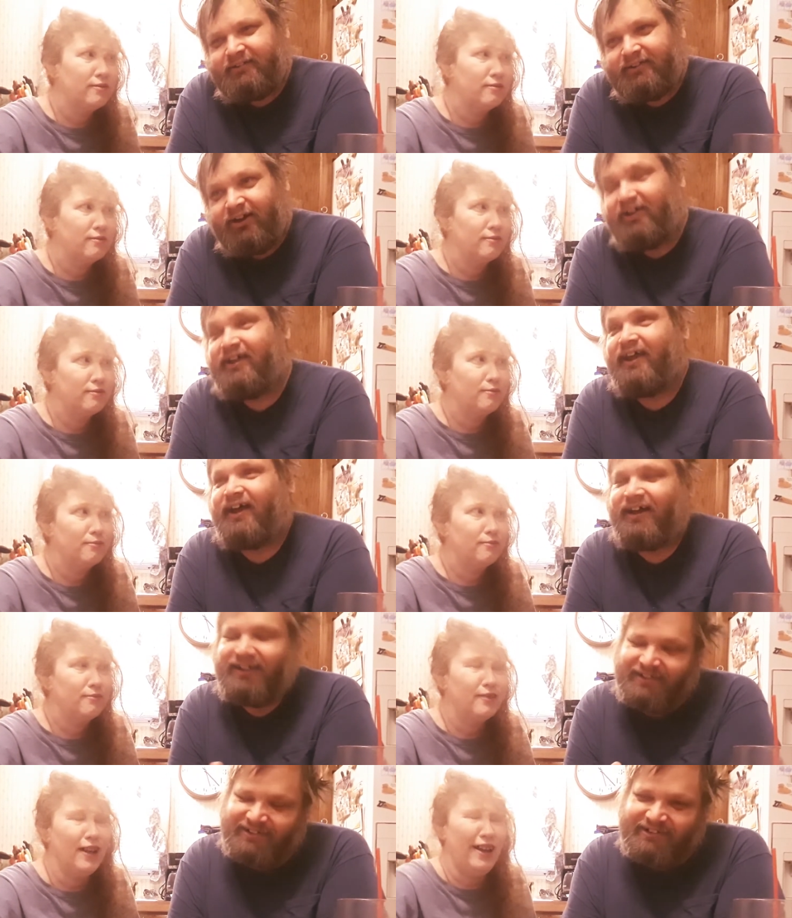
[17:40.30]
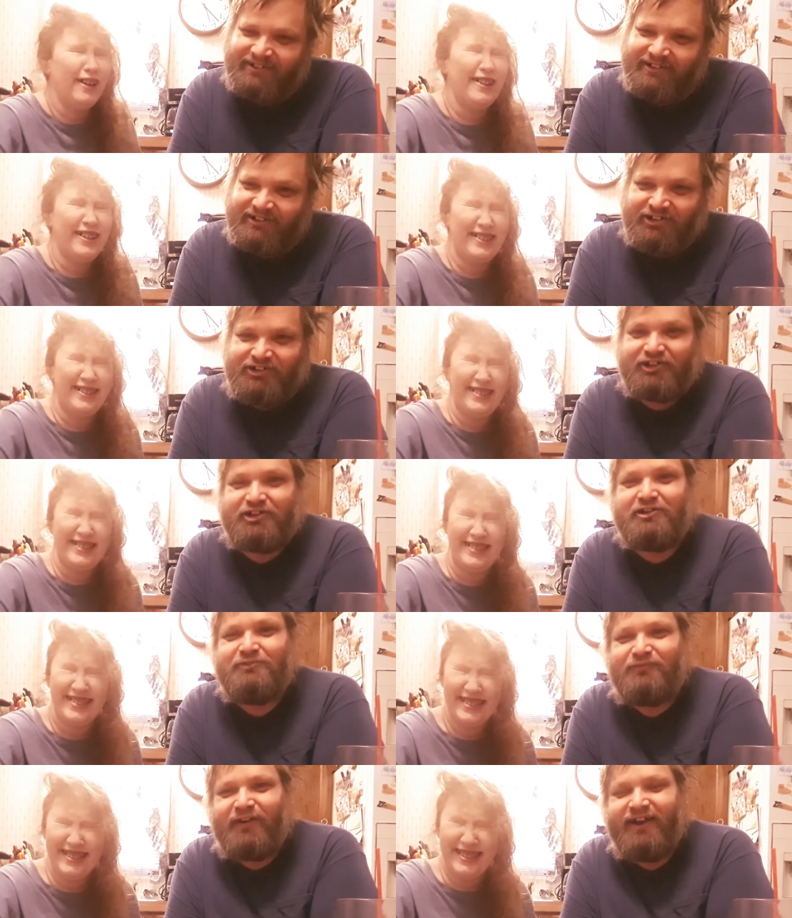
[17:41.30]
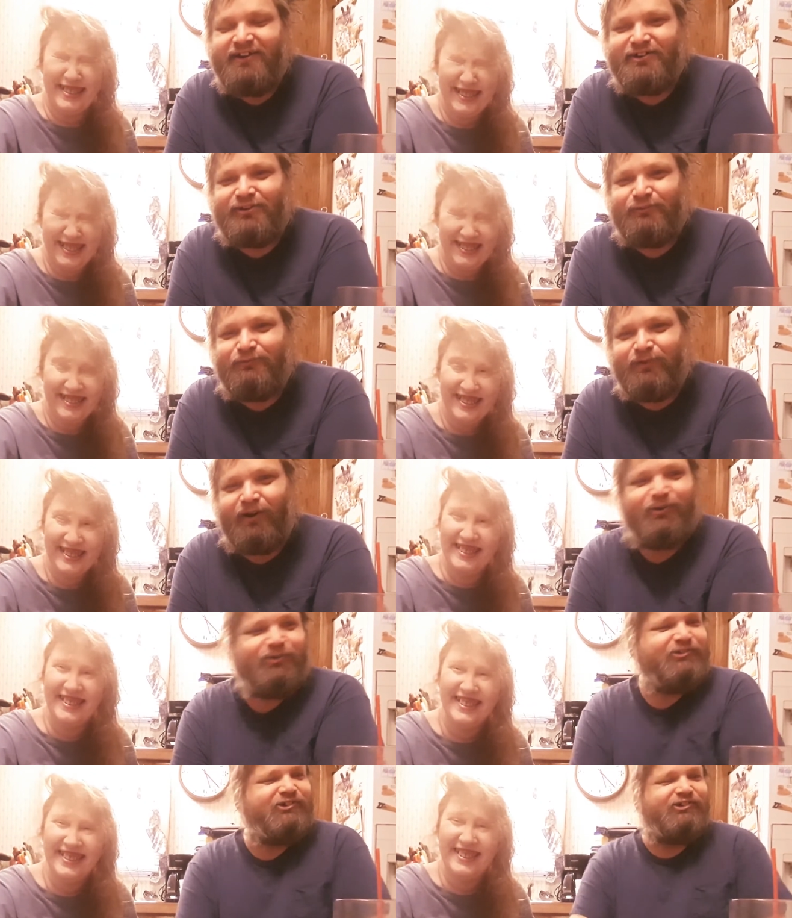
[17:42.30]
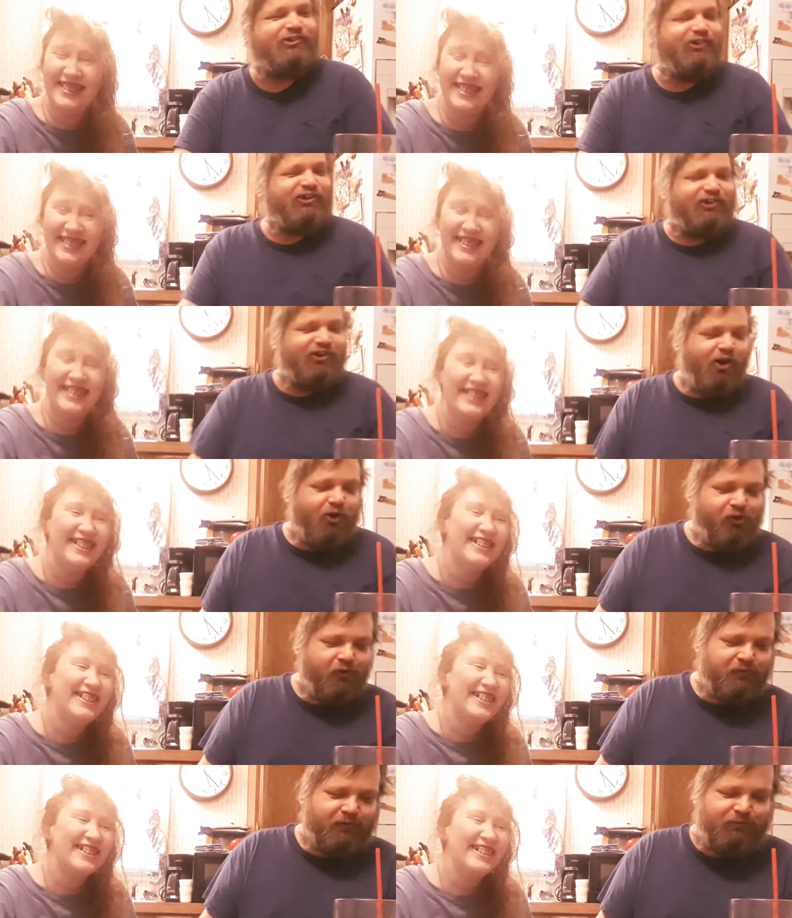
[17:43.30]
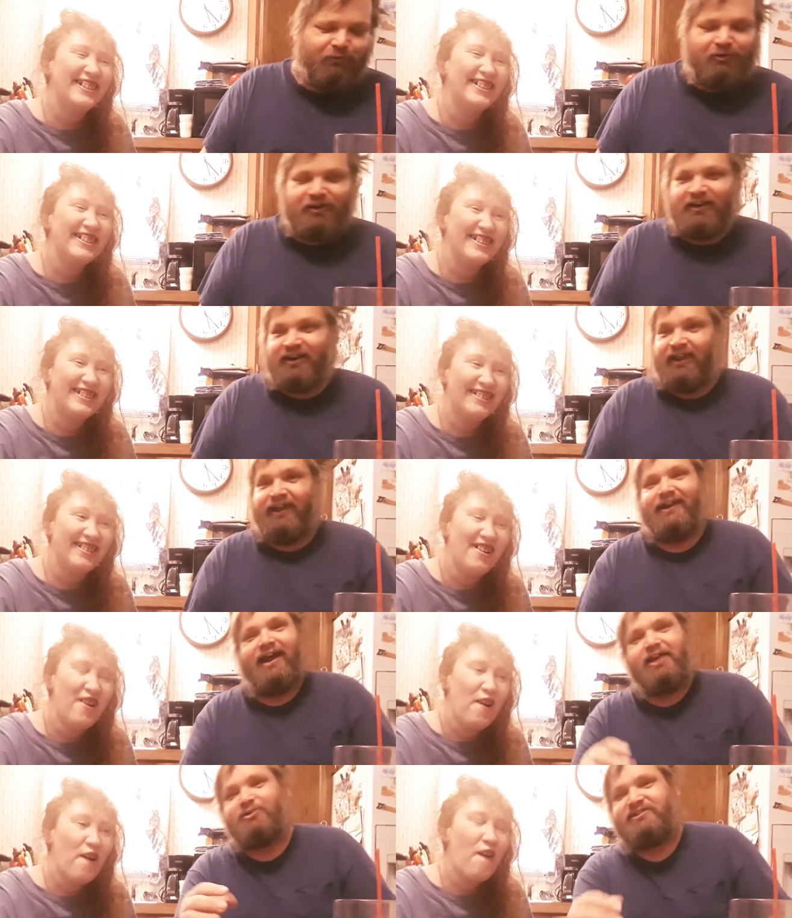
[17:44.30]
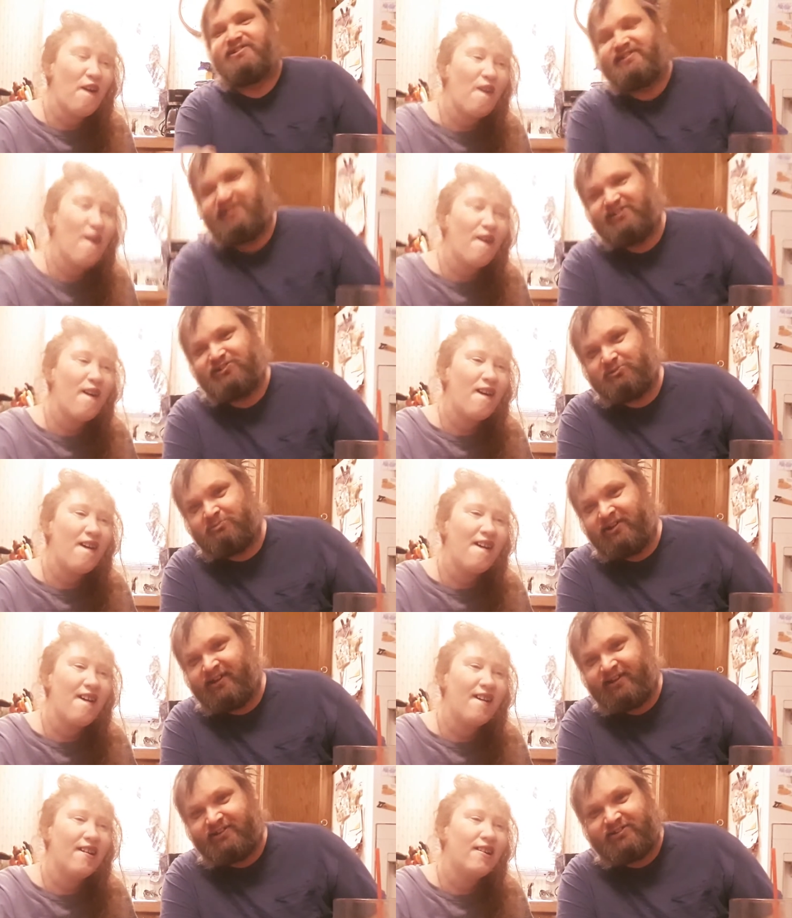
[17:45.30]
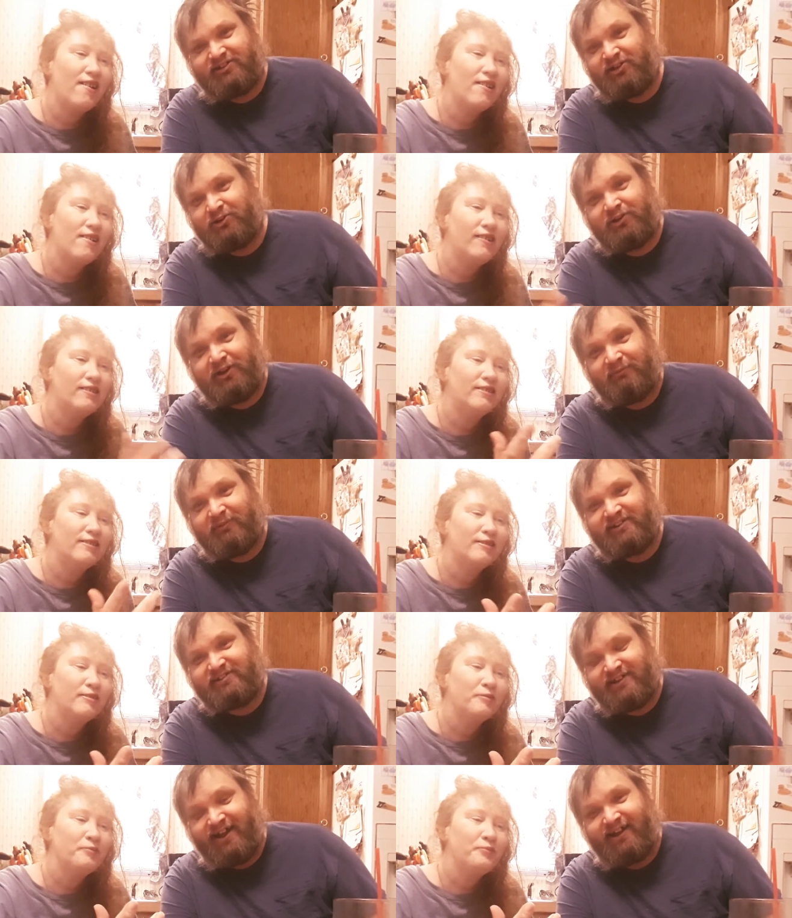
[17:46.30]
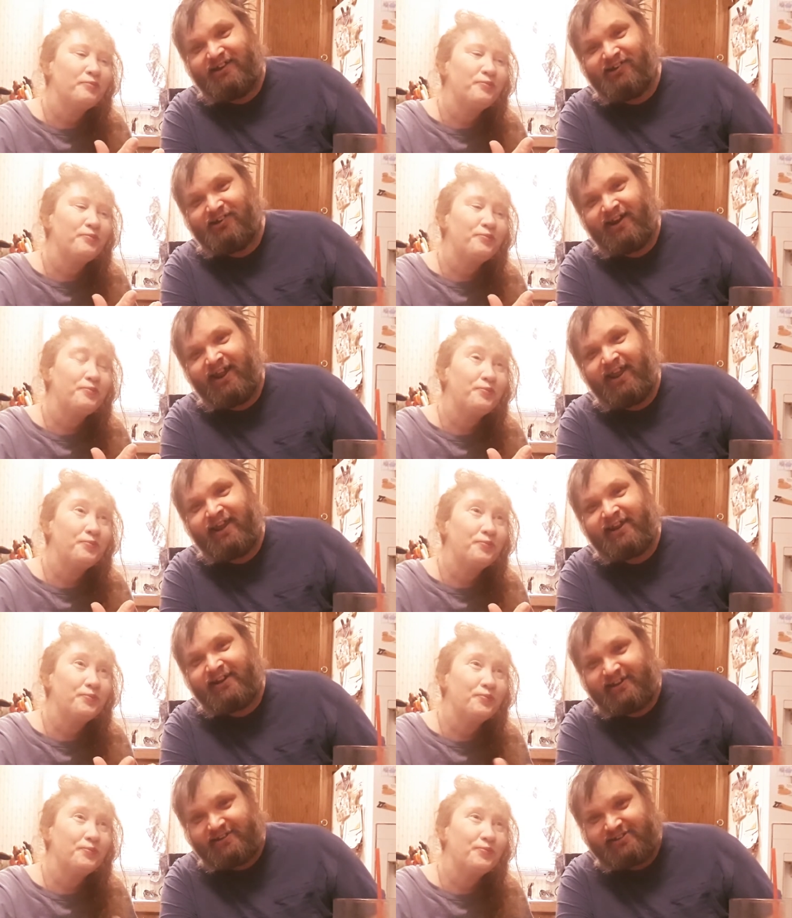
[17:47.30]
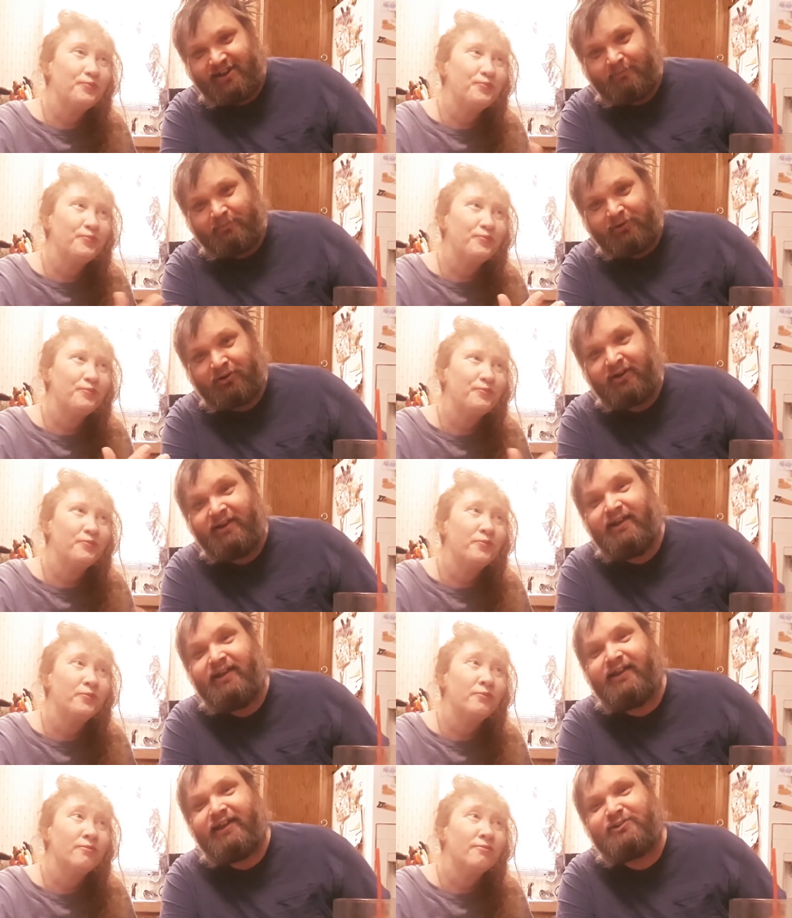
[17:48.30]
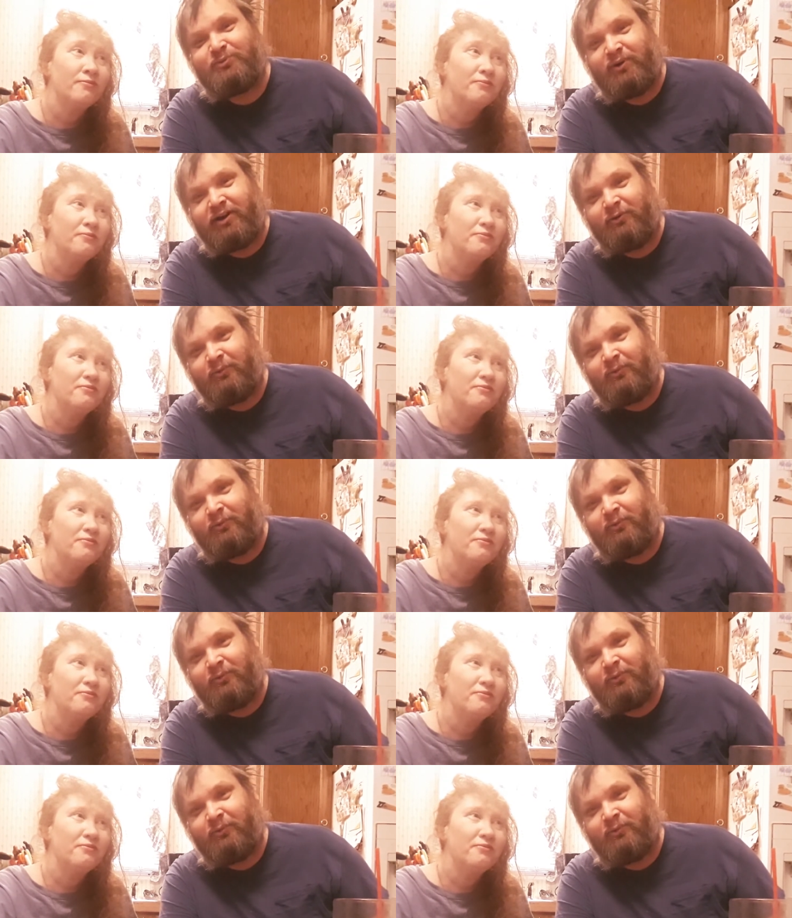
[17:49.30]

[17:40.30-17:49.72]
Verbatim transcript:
Speaker 1: Oh yeah she couldn't find her phone. She's looking all over for it, and I always tease her because you know if it's not in your hand, it's up your. Guess where it